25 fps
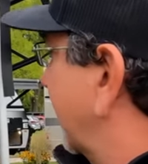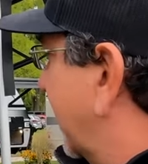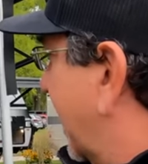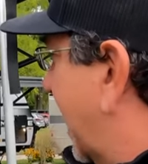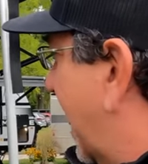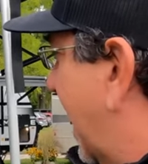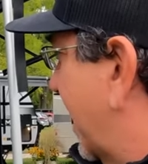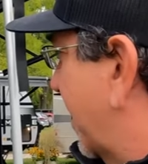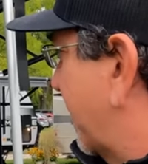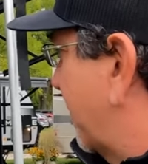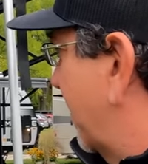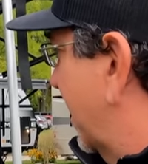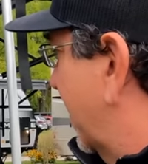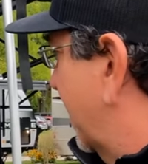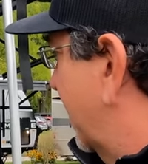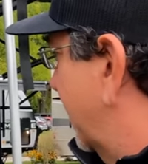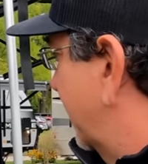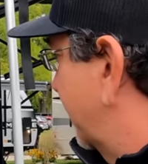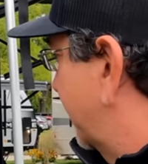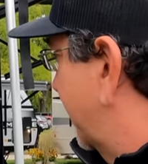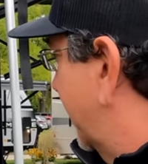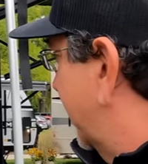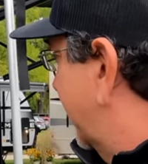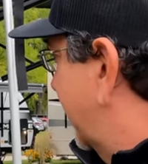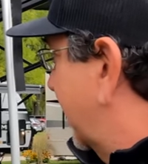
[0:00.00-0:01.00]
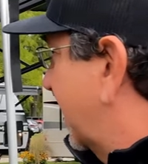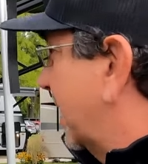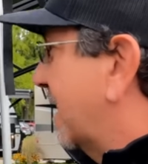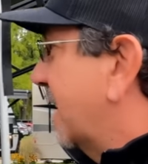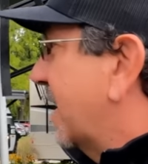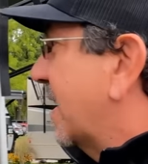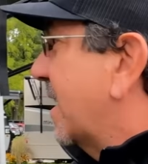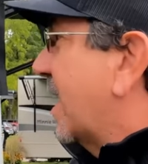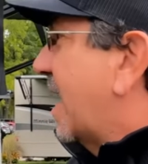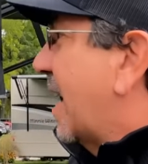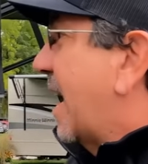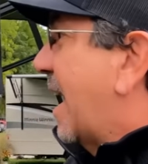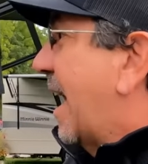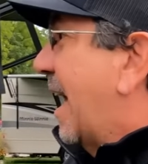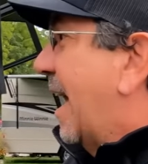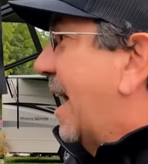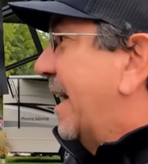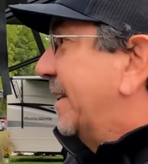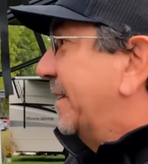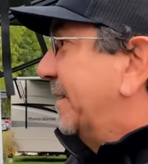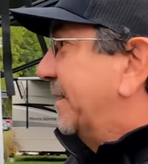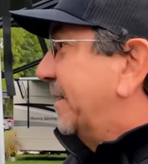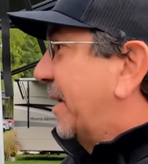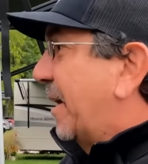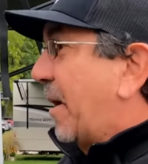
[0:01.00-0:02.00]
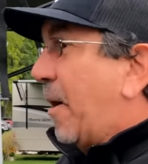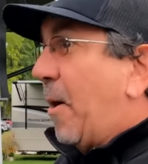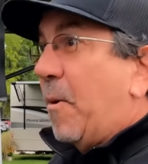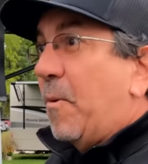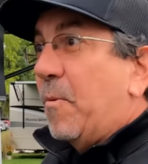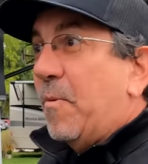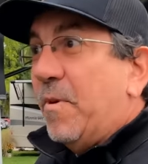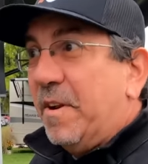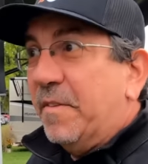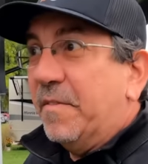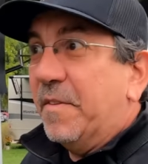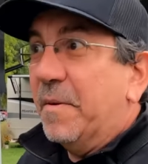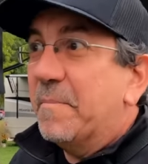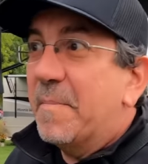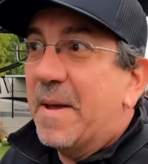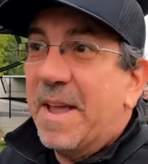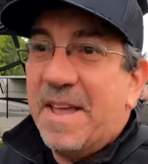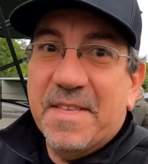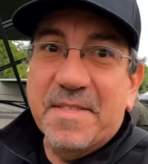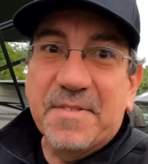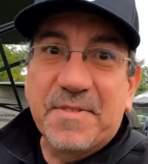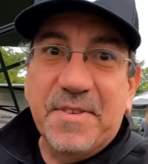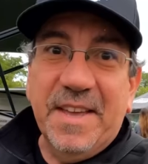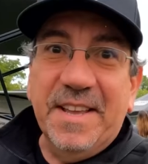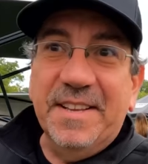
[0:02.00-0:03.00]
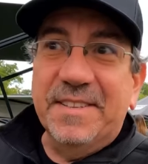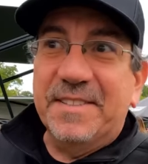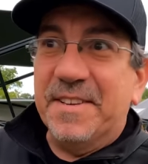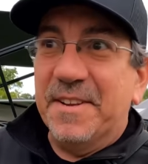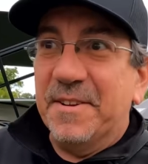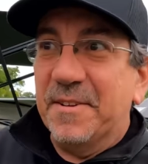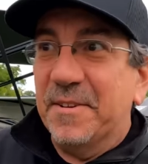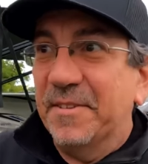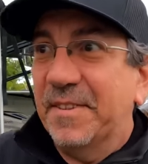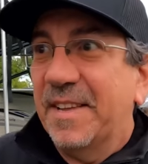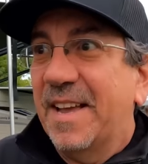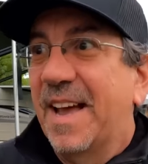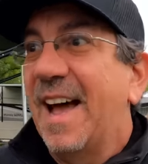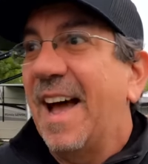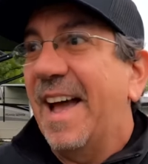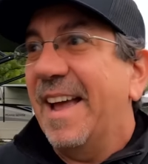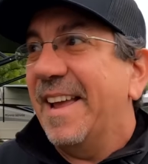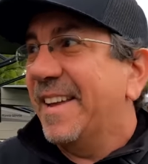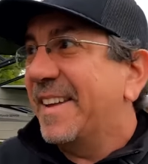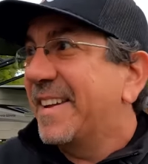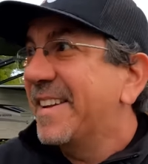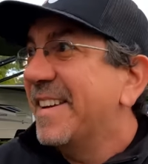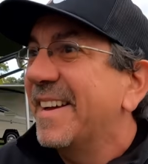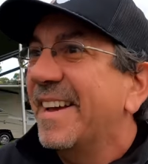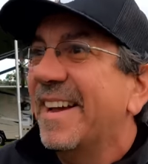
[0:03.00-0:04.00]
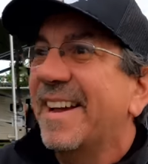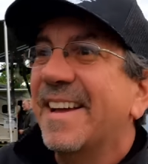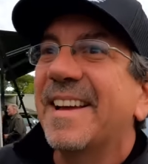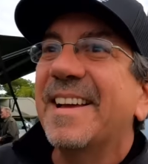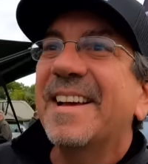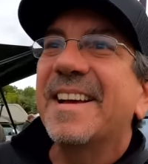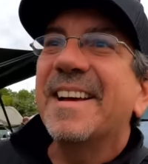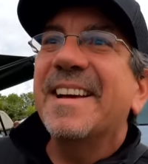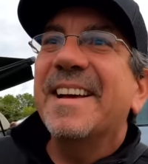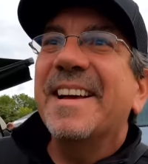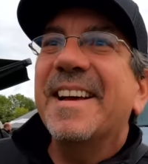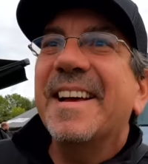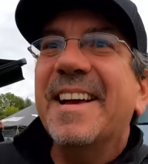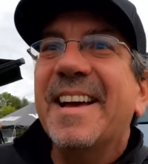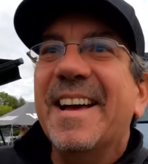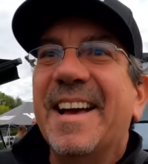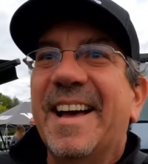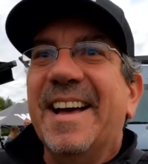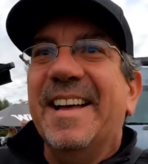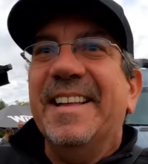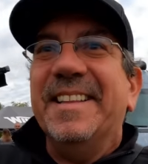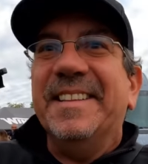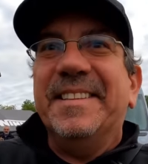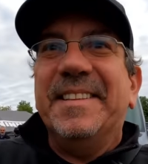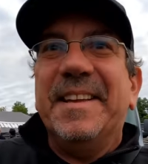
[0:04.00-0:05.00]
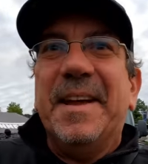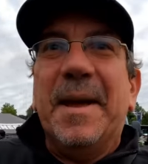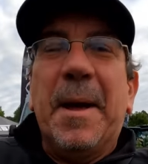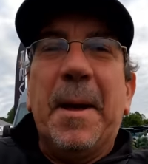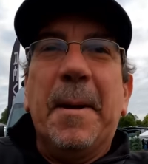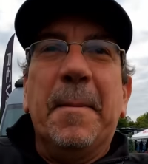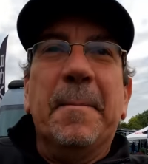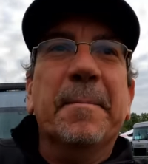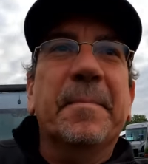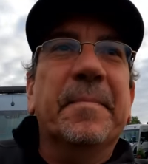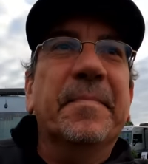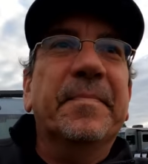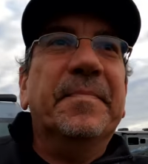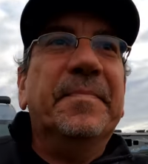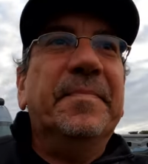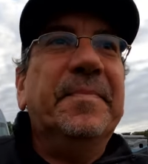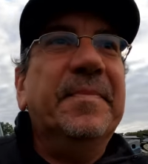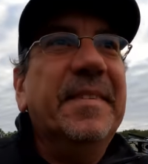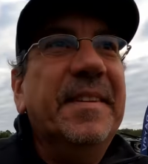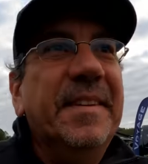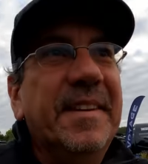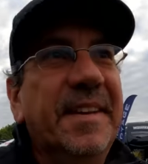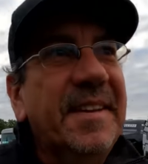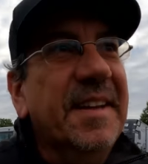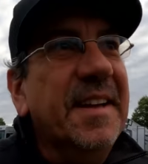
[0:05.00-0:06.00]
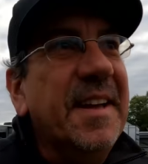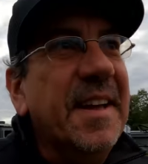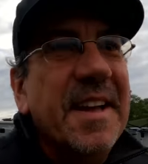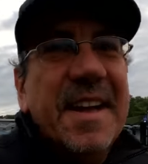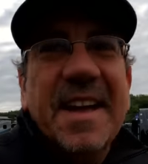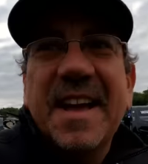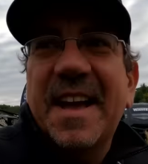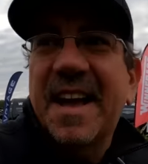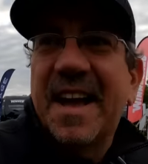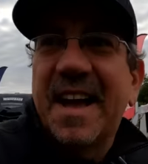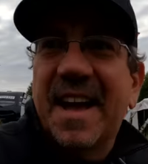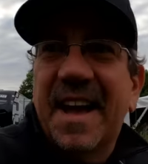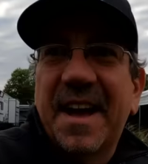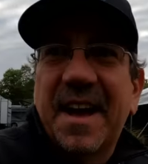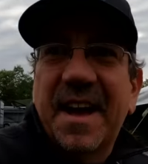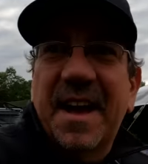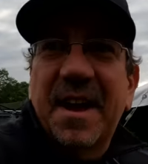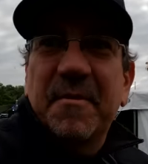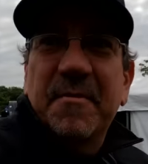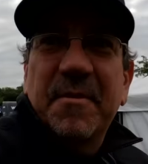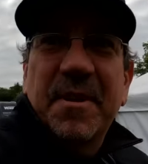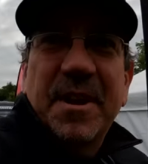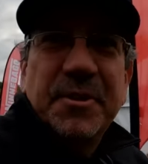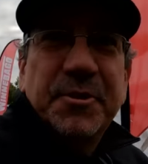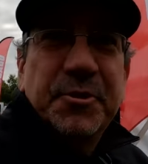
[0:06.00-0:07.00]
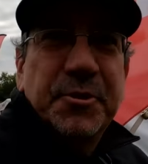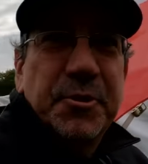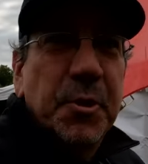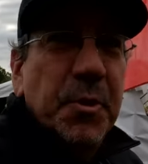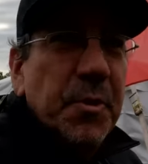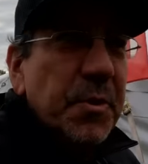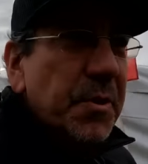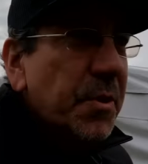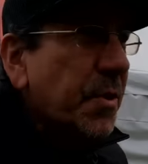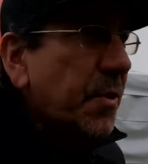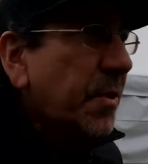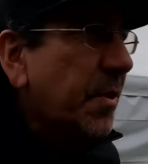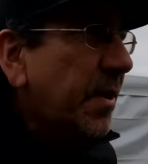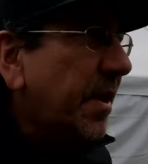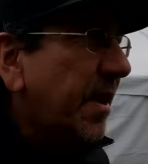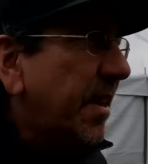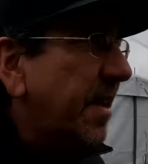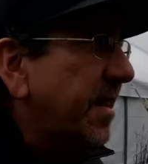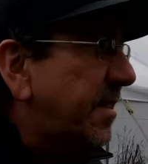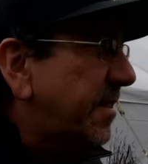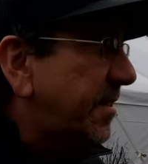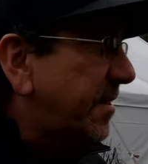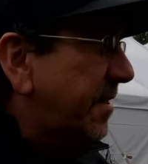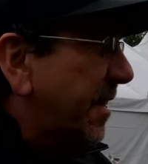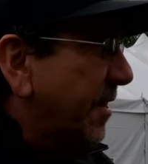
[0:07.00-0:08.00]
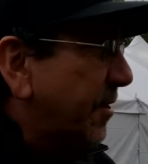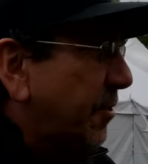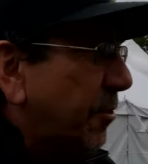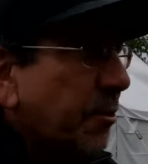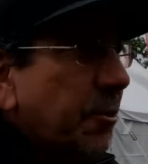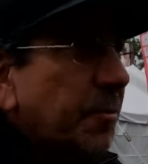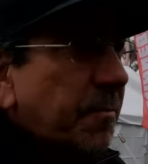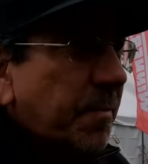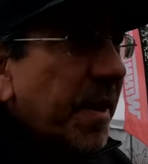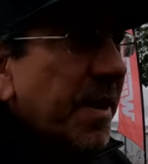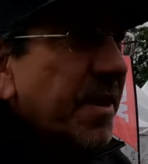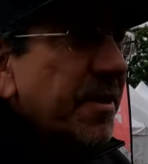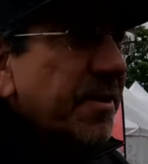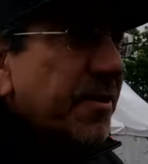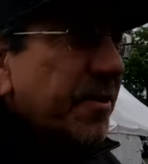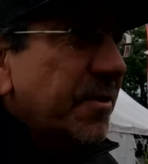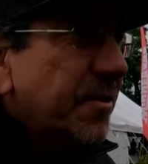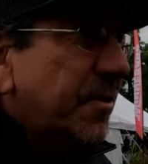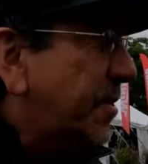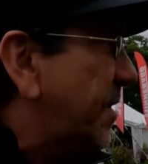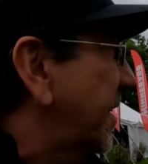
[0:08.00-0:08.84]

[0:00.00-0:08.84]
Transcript: Hike 100. And one of the main things here on the Hike, and I want to show you, it's the suspension